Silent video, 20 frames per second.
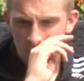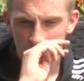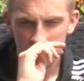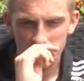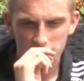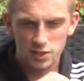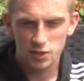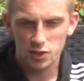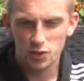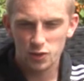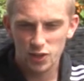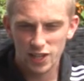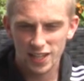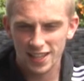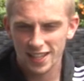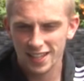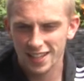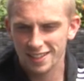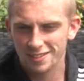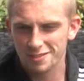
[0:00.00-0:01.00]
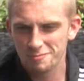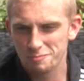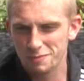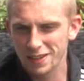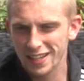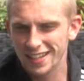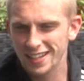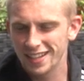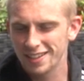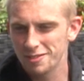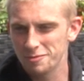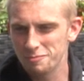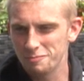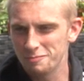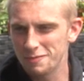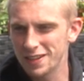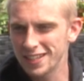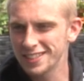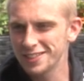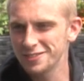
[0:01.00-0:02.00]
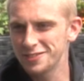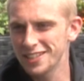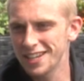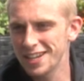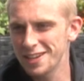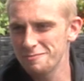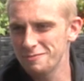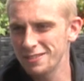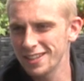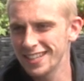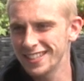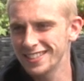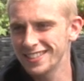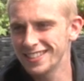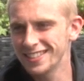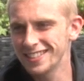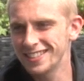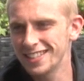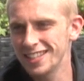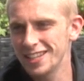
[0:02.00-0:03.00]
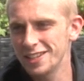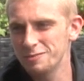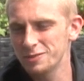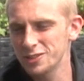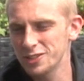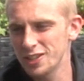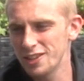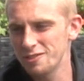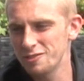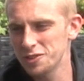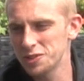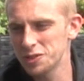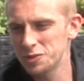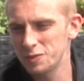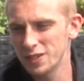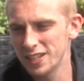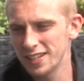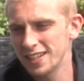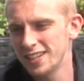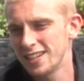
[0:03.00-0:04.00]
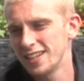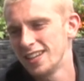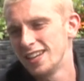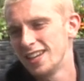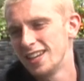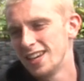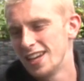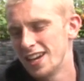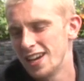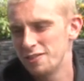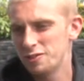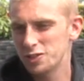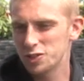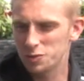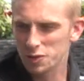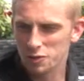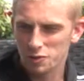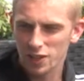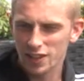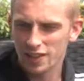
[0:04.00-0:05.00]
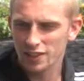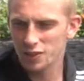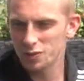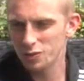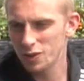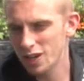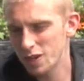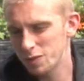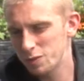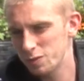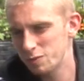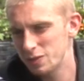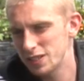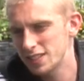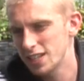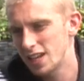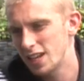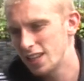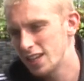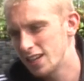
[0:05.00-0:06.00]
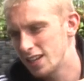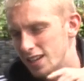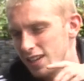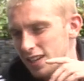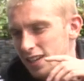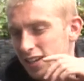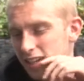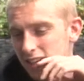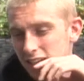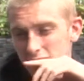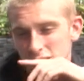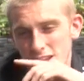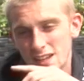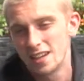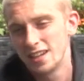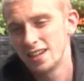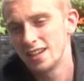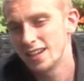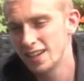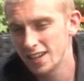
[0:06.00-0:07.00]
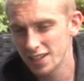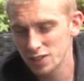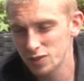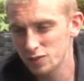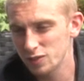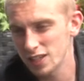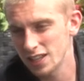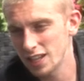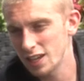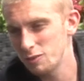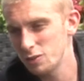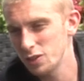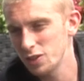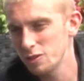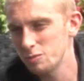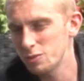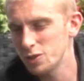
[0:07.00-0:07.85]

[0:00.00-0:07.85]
there's no really big, massive time players in the team, so everyone's been everyone's been really good with helping me settle in, and uh, yeah, I just feel like one of the